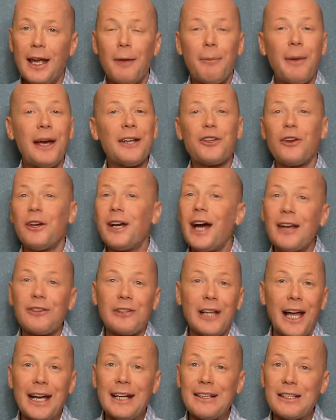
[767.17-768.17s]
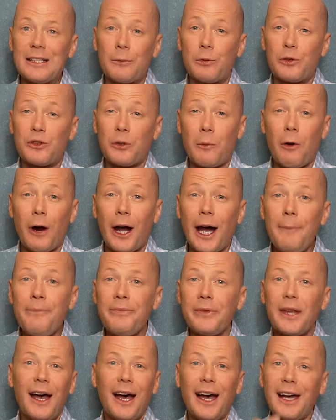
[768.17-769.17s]
Make sure you guys like and subscribe.
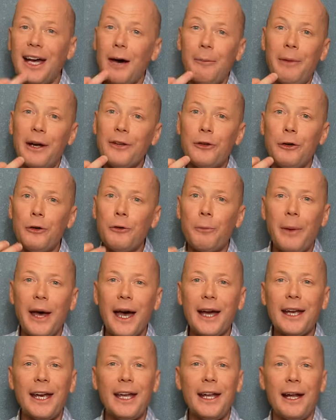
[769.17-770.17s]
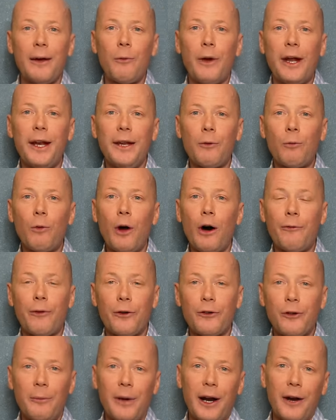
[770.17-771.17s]
I got my tooth back in. I'm ready to roll for
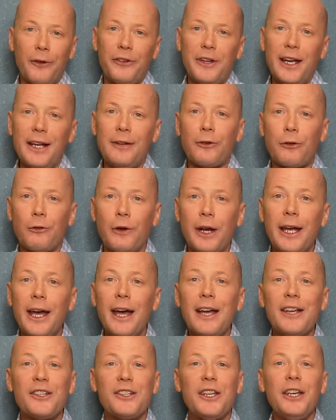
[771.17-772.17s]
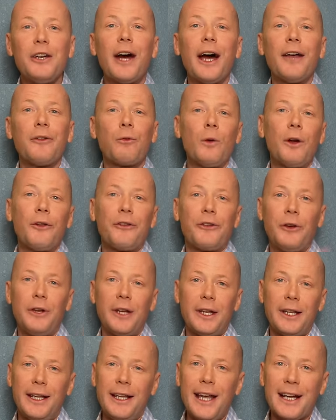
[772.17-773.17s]
tomorrow's Stage 3. See you guys real soon
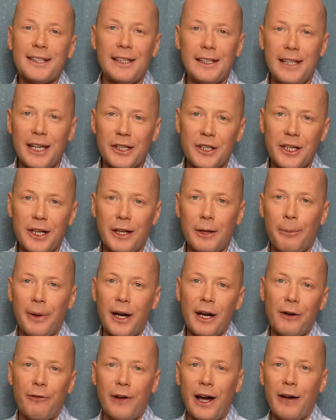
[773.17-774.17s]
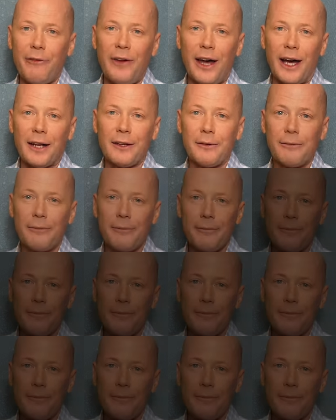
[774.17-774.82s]
on the next edition of The Butterfly Effect.